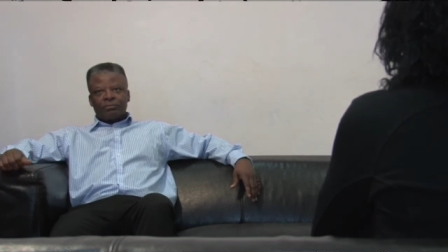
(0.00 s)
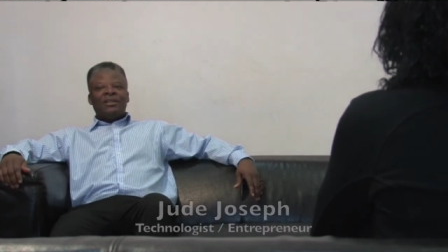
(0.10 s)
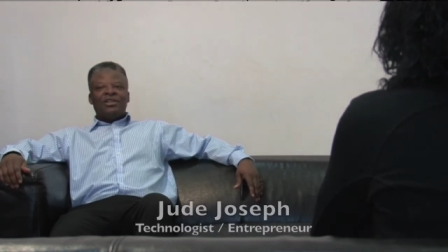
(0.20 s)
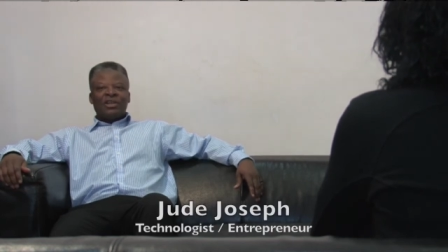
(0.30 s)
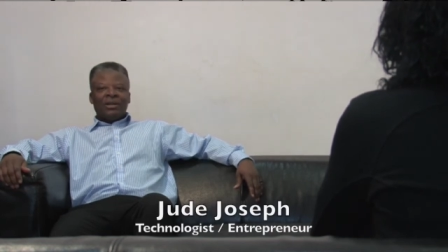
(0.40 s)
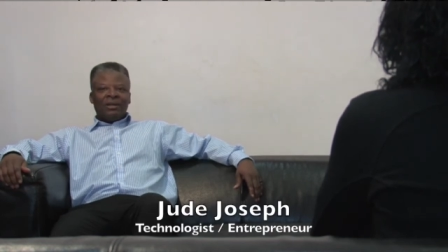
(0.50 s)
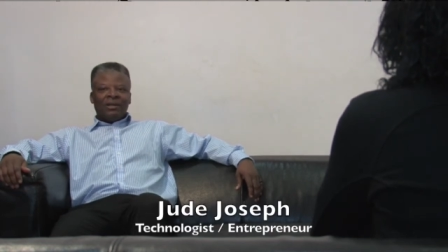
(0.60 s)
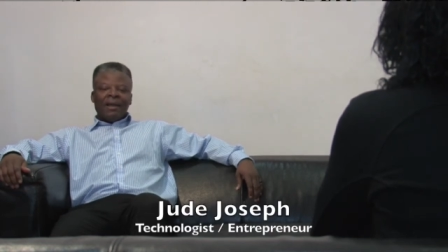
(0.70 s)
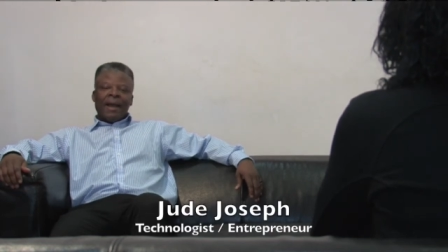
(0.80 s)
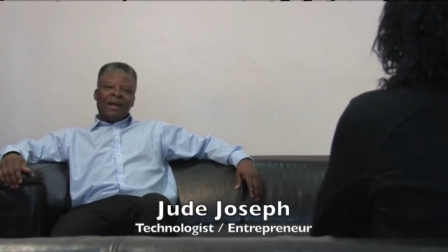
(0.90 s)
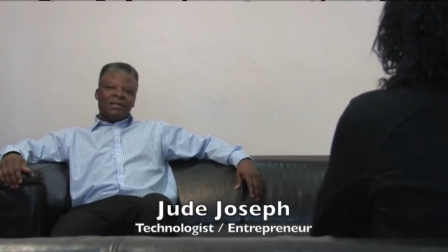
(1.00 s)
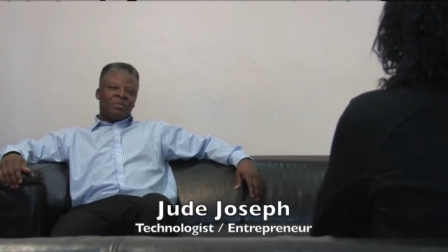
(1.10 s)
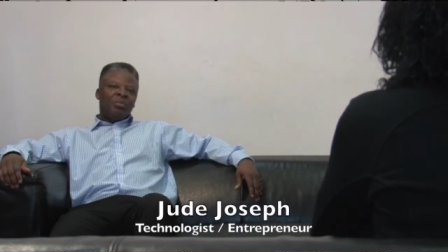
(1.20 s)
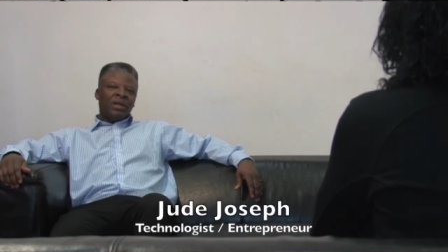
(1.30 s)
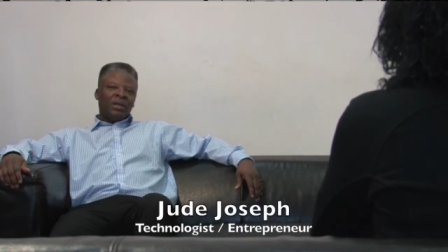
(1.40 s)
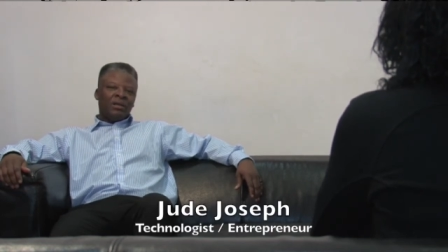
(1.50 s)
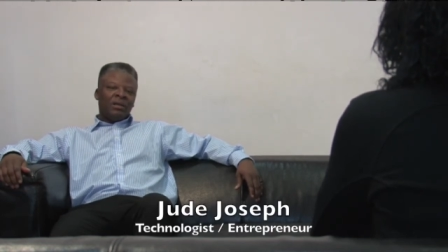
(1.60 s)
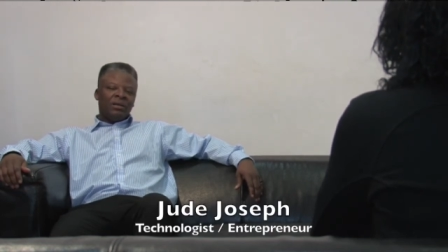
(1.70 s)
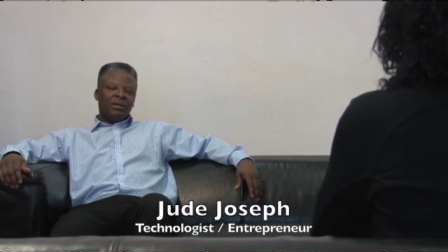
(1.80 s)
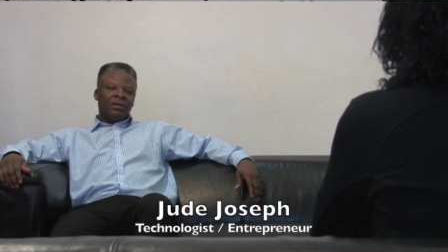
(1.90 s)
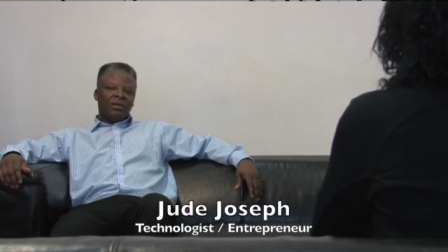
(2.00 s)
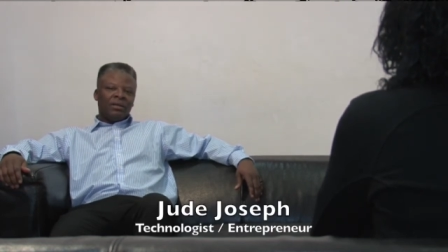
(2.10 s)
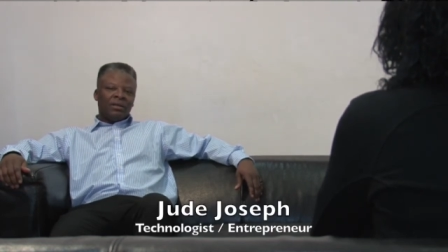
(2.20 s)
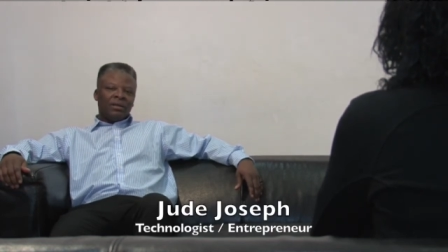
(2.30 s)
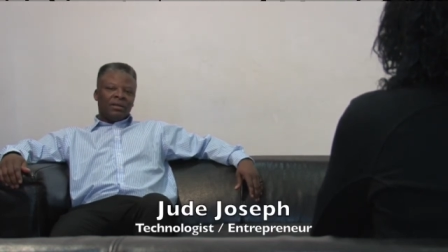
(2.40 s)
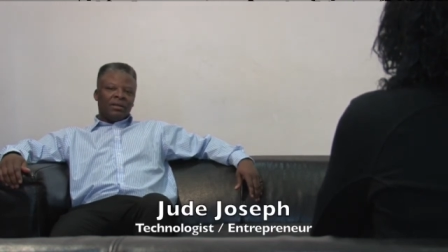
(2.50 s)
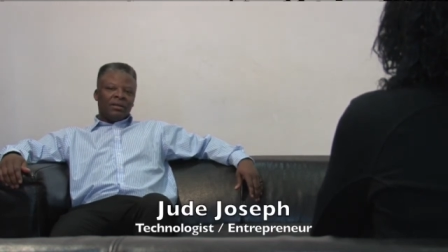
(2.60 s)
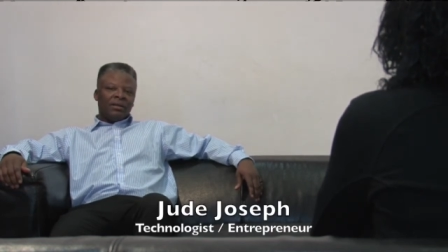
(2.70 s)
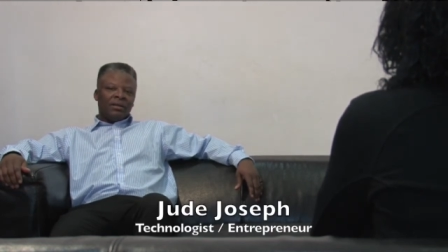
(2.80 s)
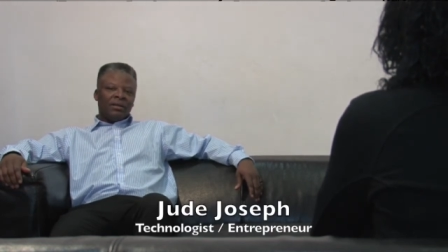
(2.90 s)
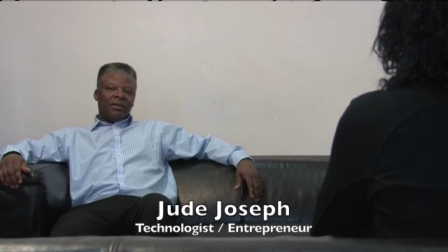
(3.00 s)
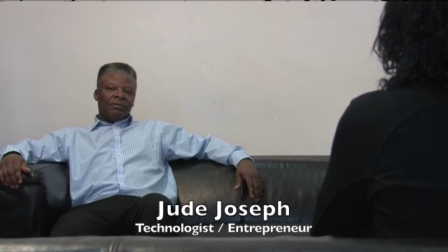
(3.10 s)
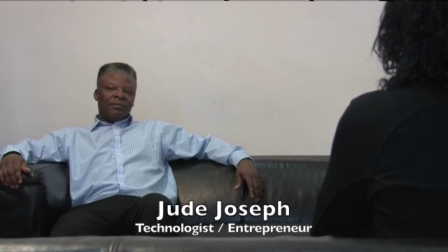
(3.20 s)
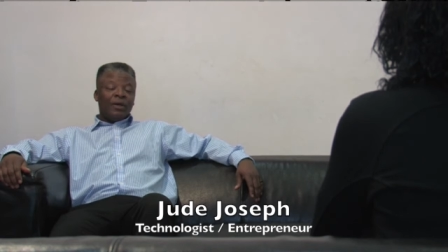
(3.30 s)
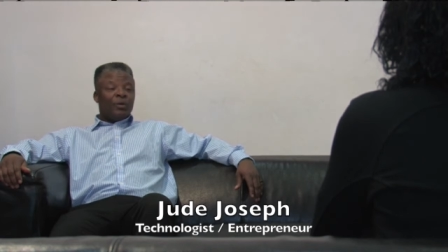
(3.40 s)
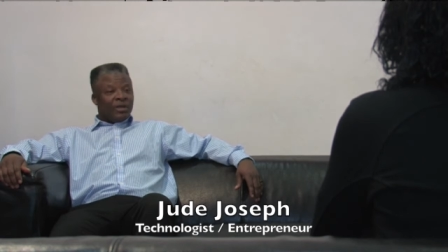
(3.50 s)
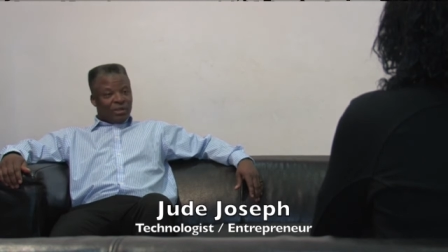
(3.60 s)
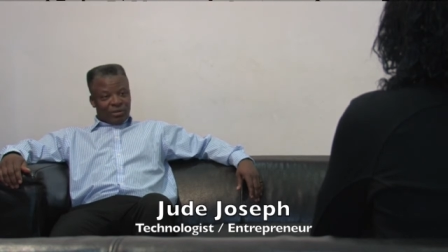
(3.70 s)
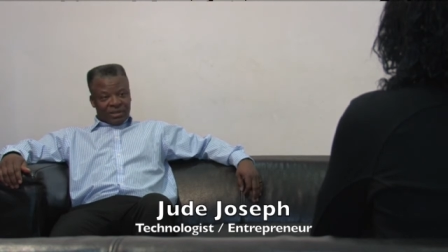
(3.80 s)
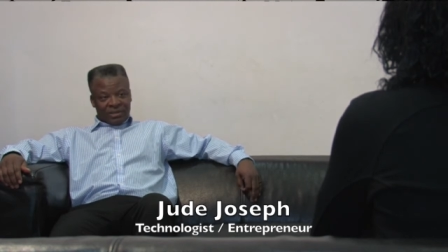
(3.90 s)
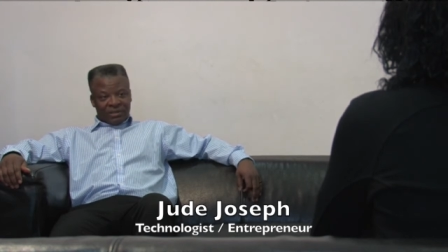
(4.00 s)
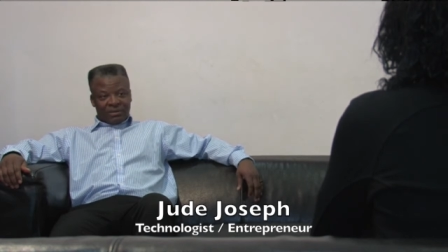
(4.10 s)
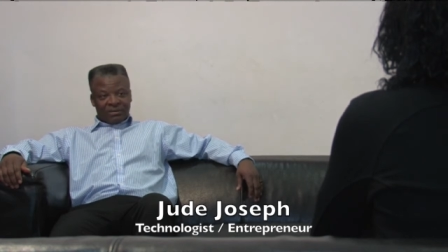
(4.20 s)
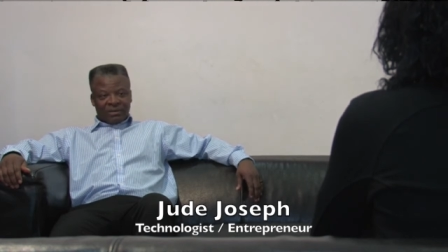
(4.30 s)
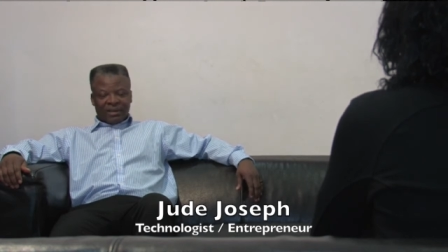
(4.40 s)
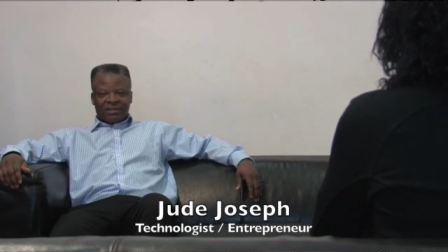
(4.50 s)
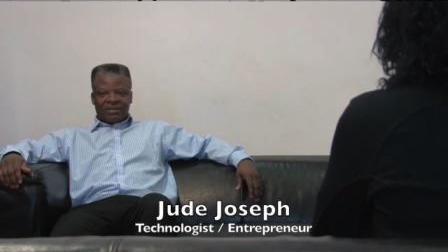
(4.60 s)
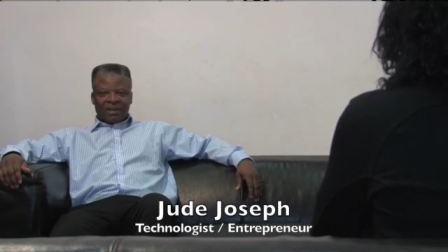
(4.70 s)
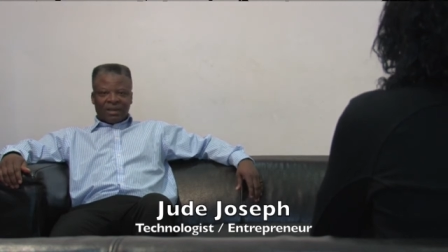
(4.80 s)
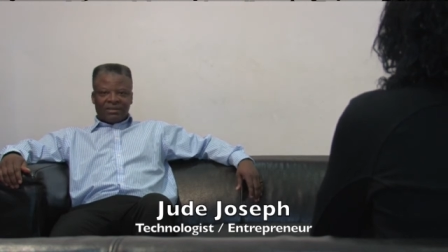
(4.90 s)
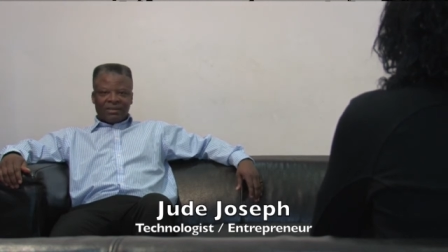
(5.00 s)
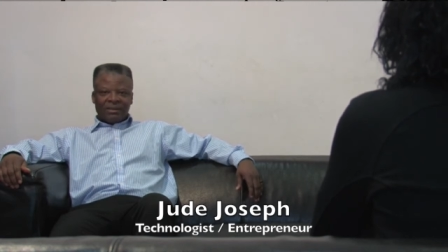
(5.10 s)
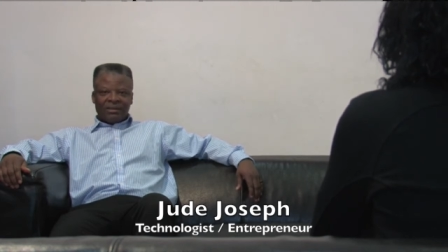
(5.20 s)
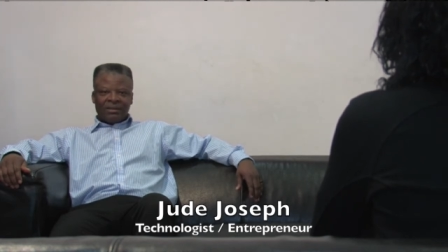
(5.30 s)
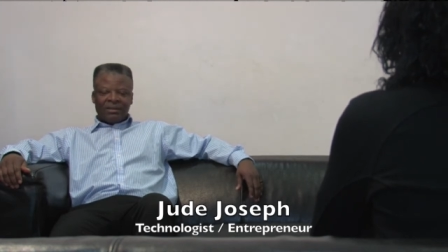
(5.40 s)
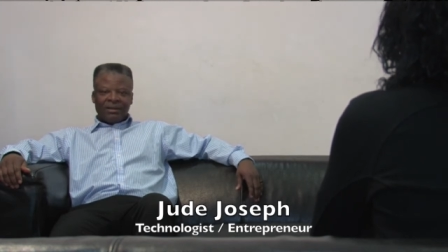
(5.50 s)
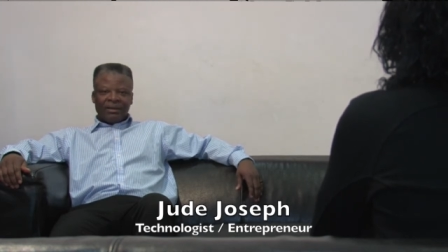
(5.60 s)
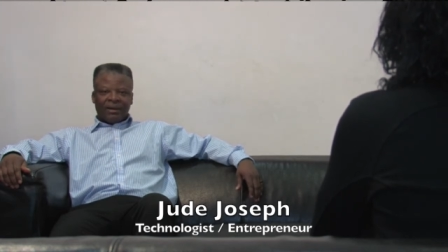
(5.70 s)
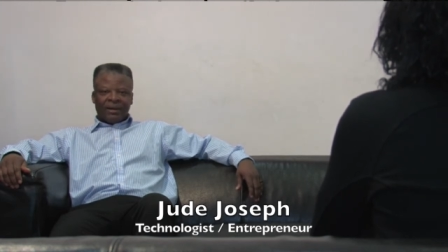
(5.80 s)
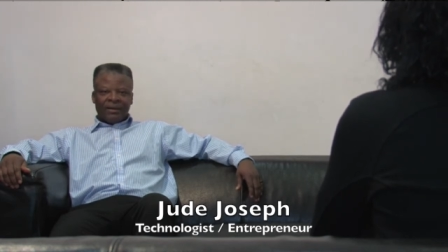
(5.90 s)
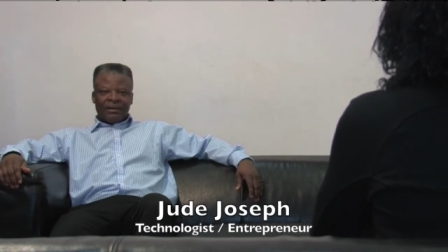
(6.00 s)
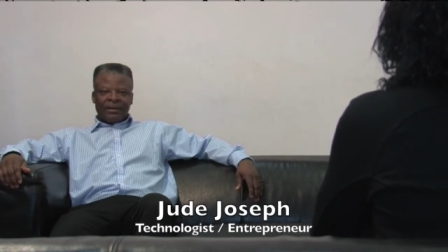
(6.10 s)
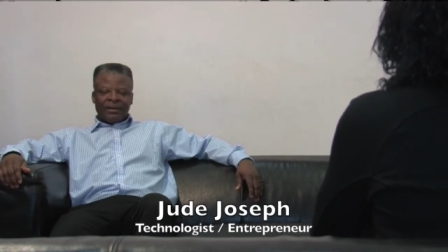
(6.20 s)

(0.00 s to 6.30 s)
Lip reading: The journey has been very interesting, exciting, and